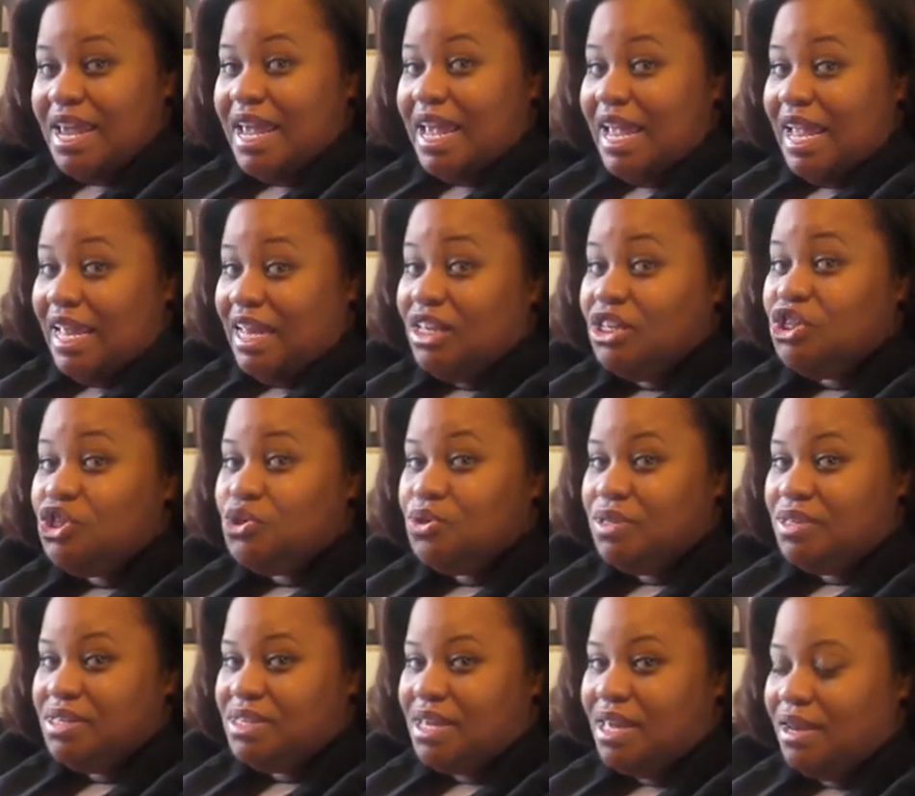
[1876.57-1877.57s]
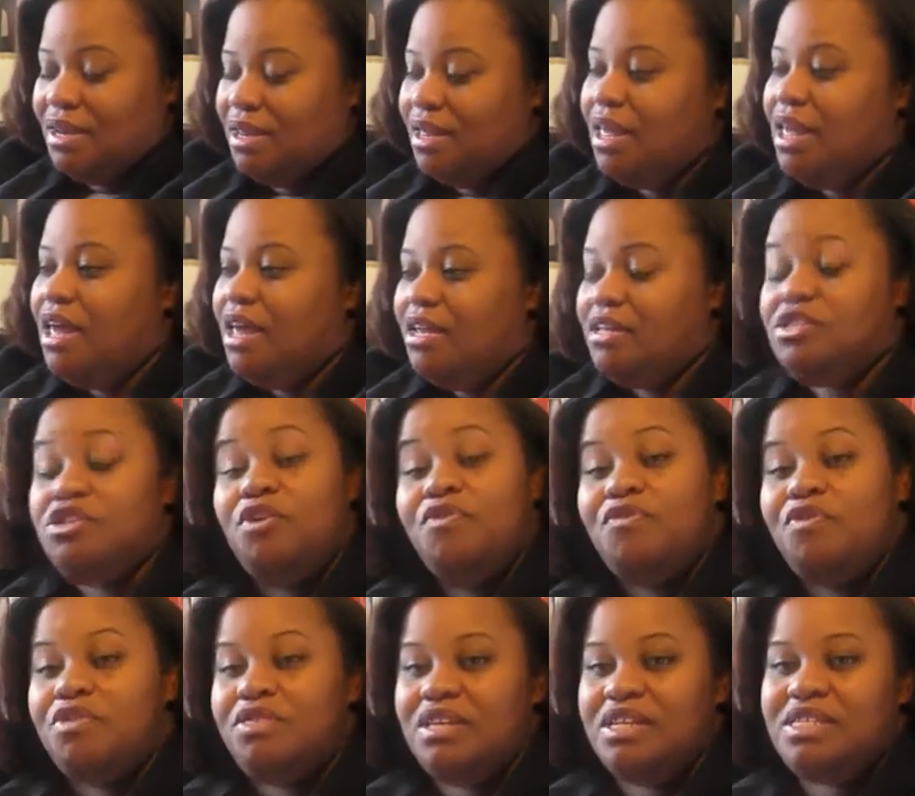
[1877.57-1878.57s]
into the skillet. So
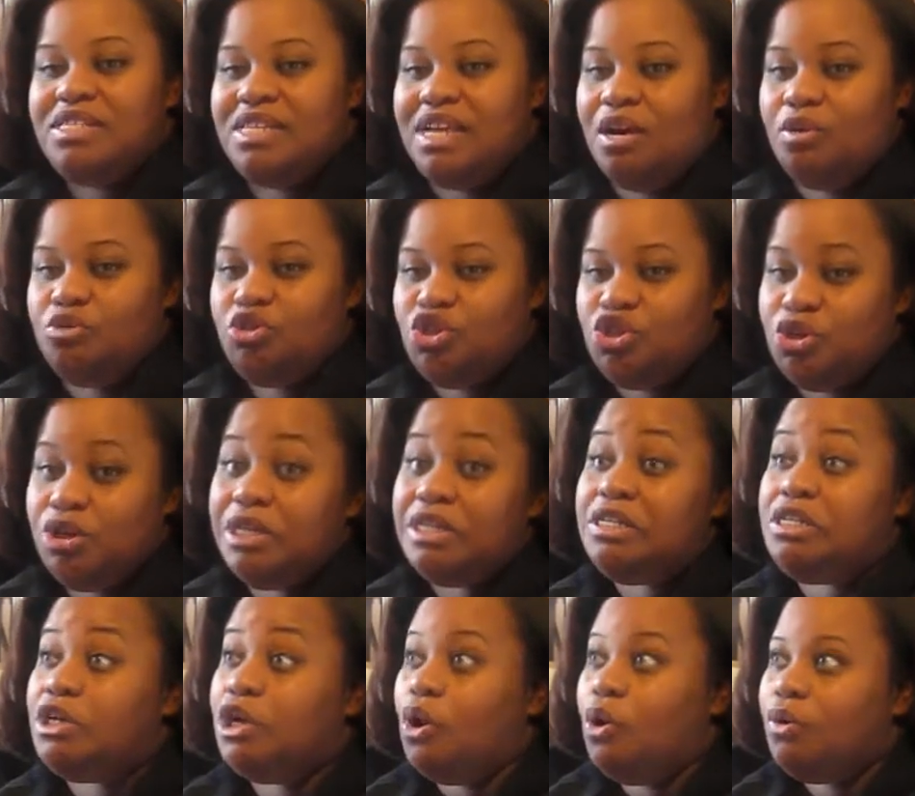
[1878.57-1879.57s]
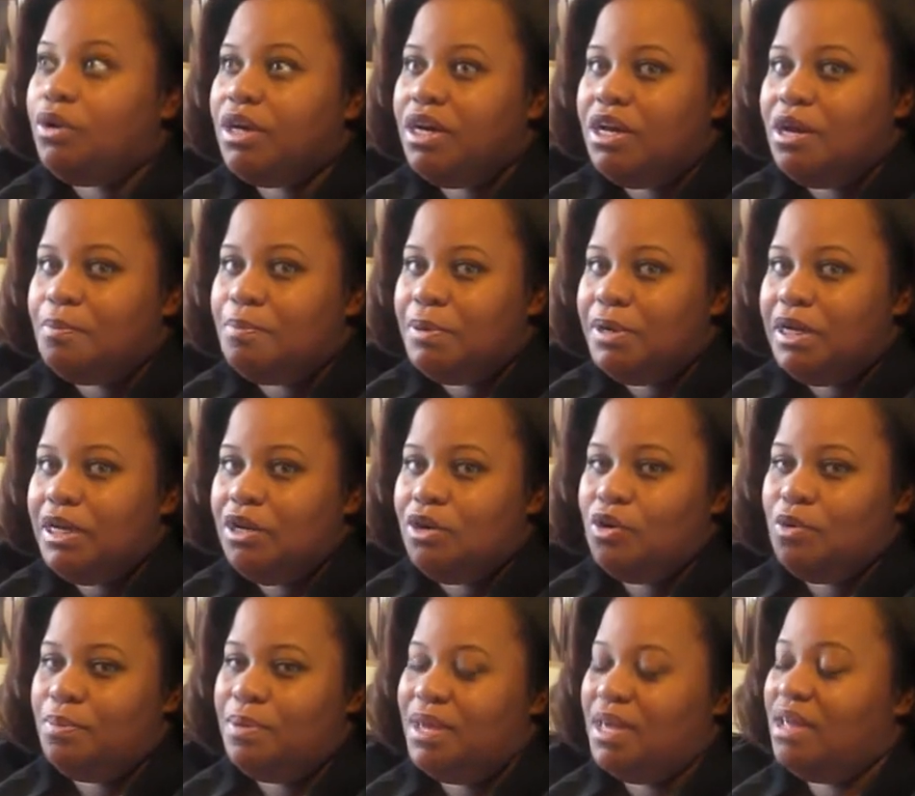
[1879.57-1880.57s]
for this sandwich, to adult it up a
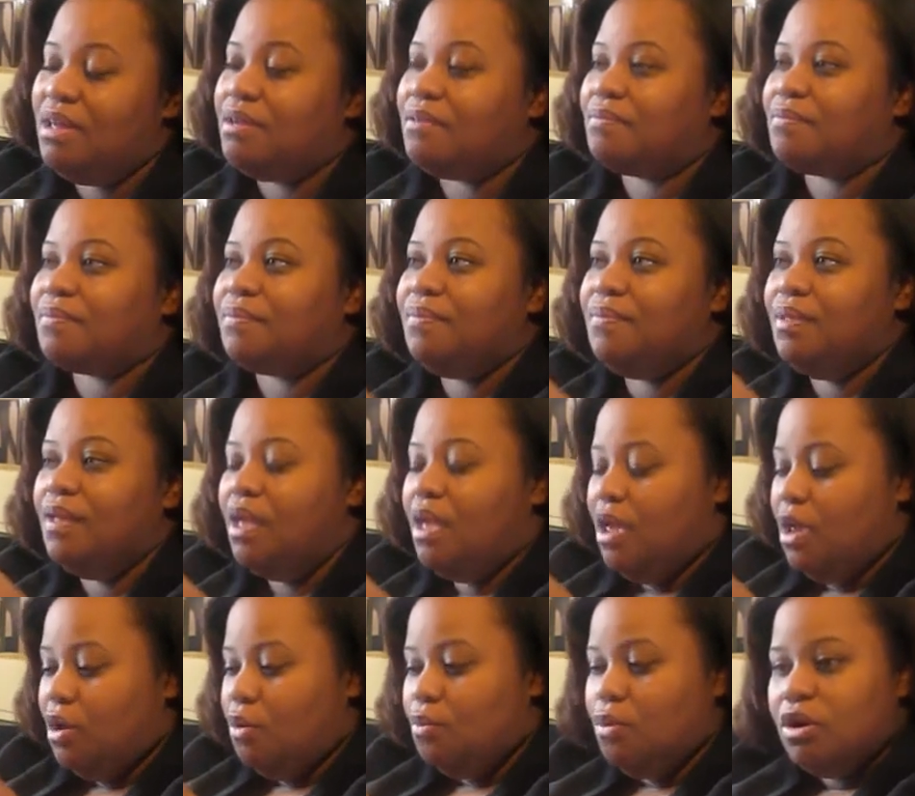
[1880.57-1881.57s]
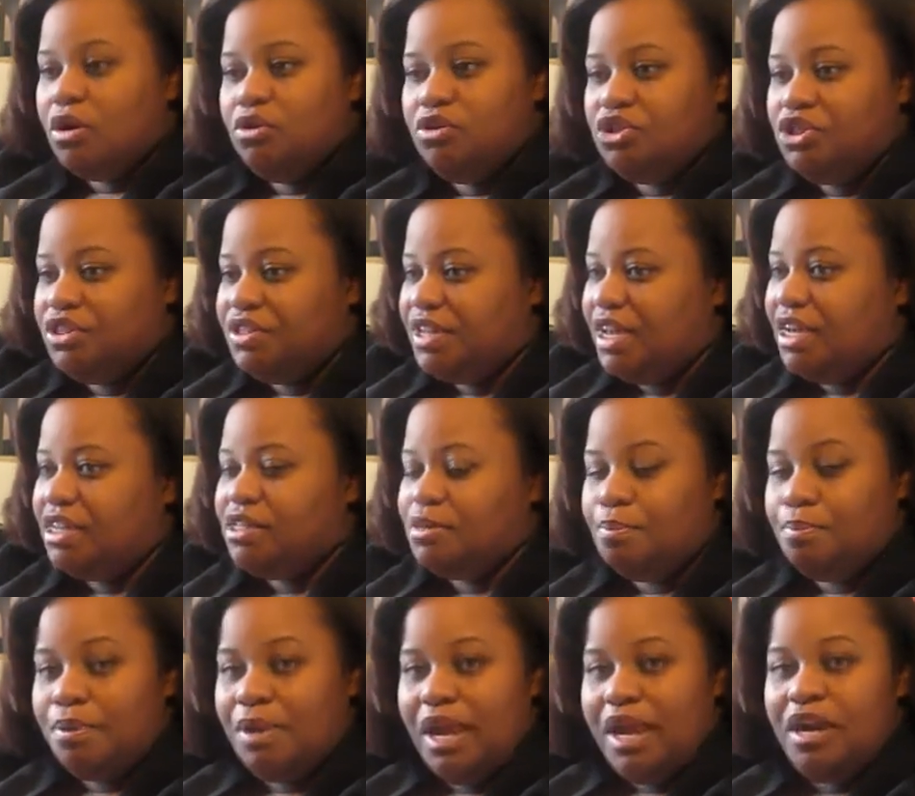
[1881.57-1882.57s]
little bit, we're going to just take
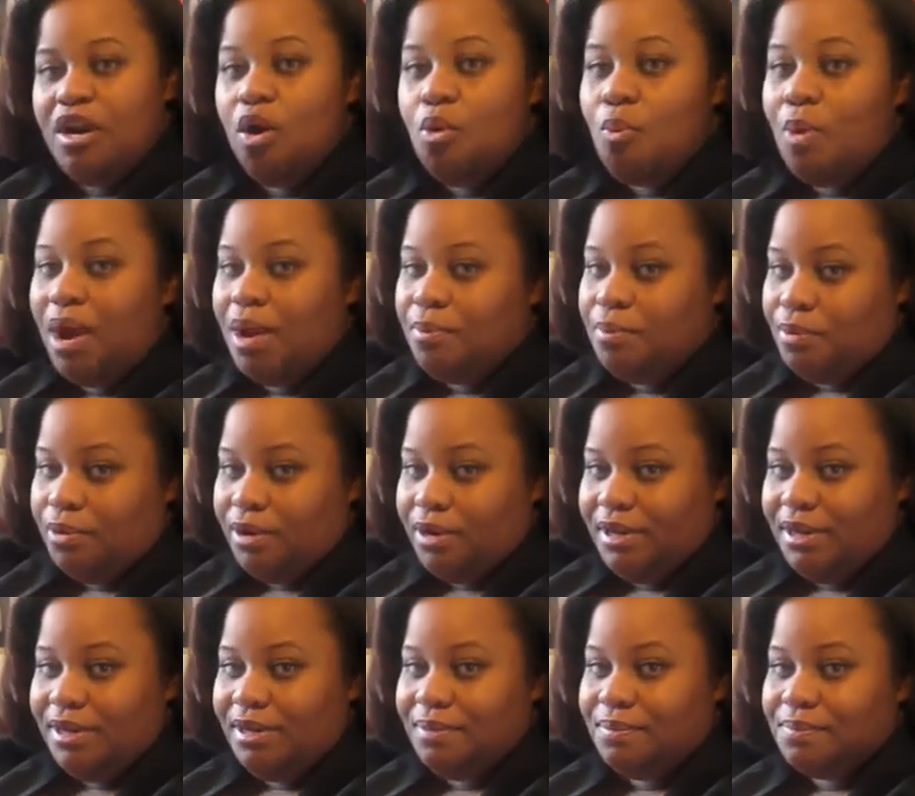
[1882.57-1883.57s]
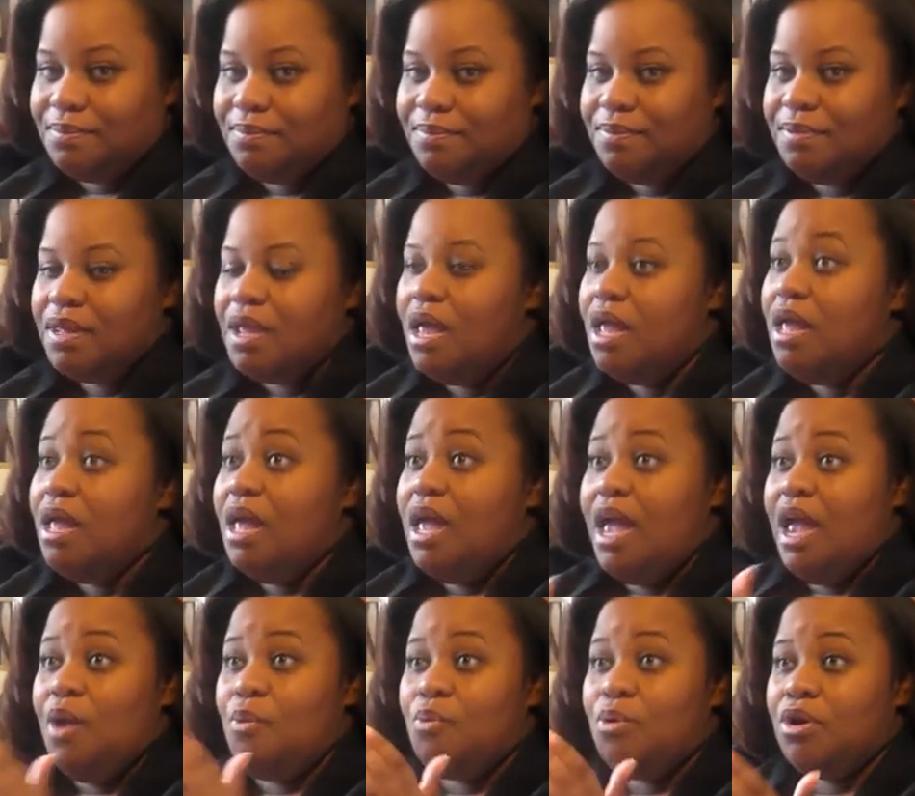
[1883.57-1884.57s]
some plain old white bread
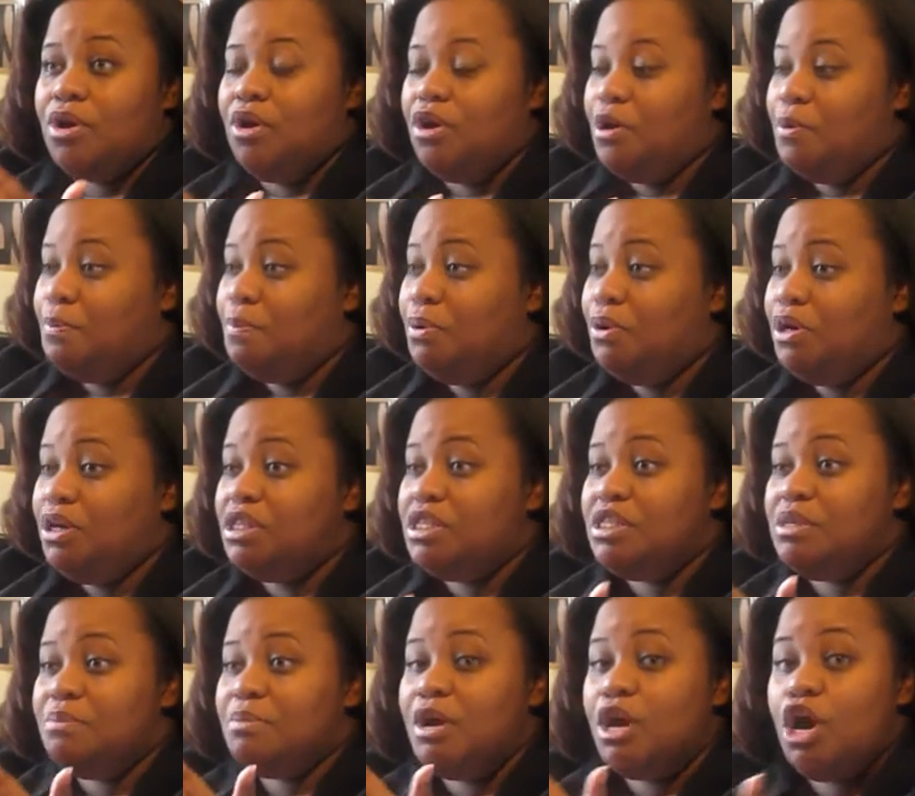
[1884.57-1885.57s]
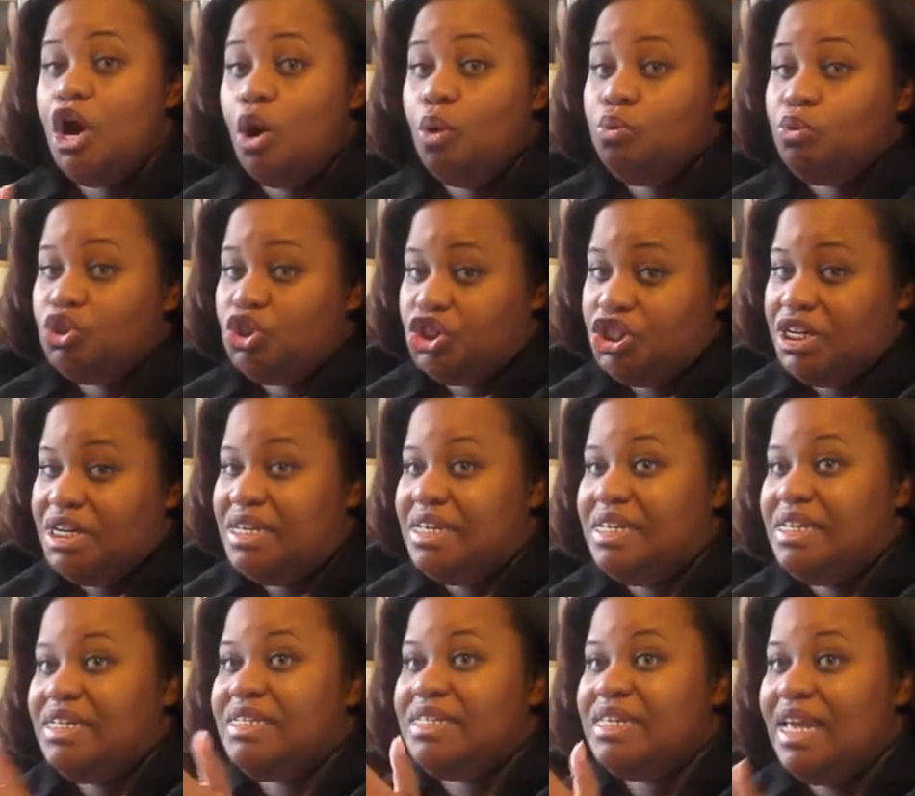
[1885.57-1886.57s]
and we're going to put some goat
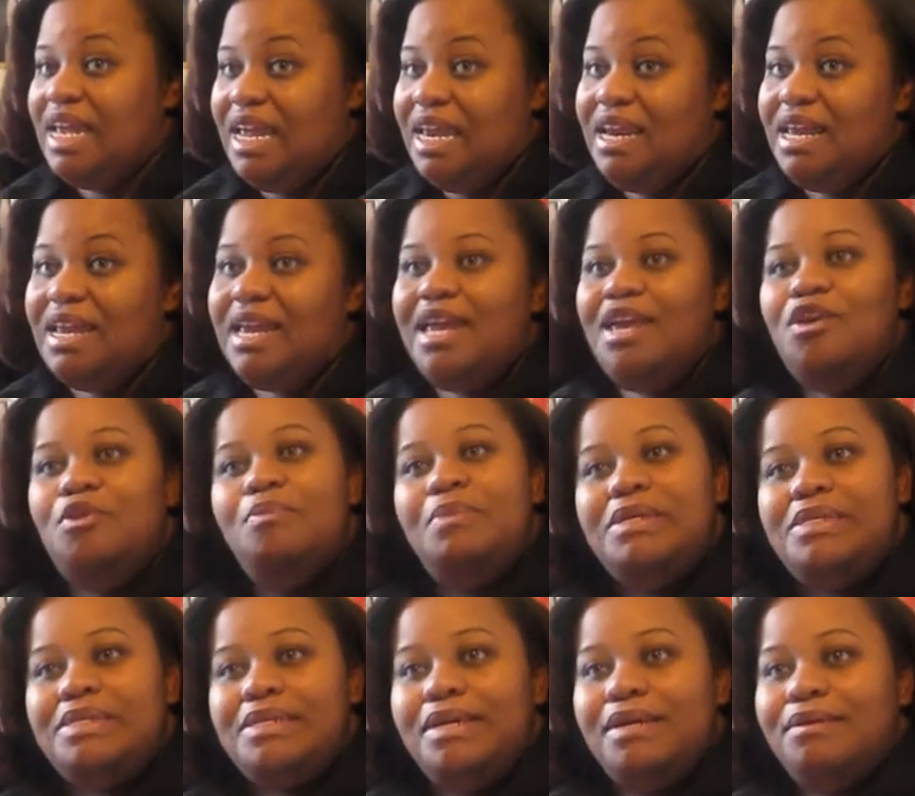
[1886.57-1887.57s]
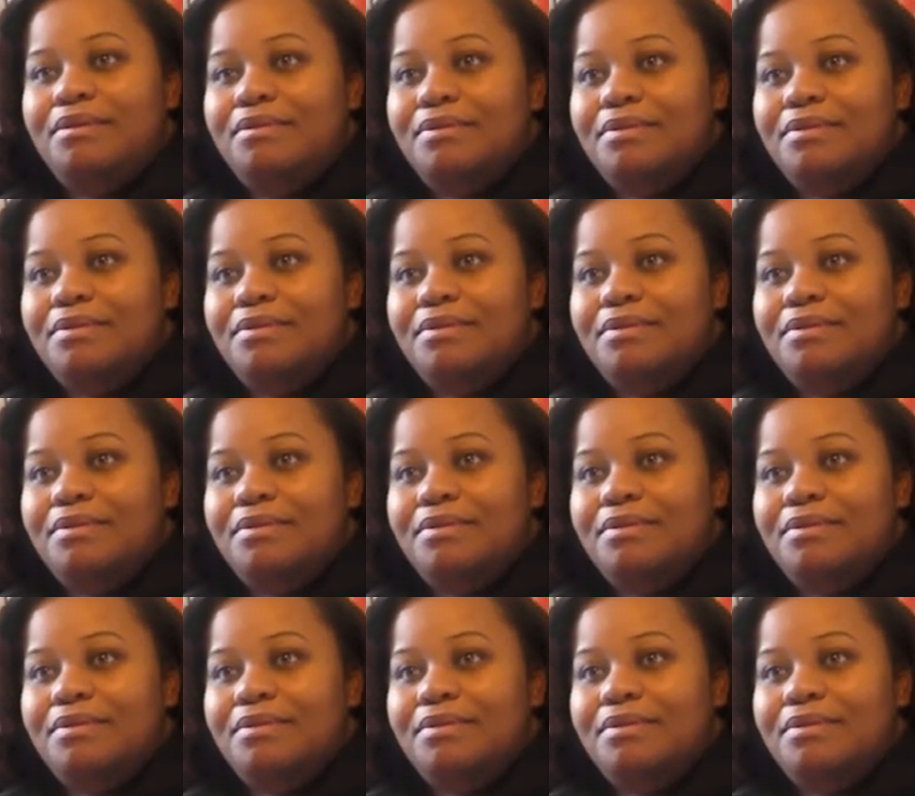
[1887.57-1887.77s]
cheese in it. Can you be still?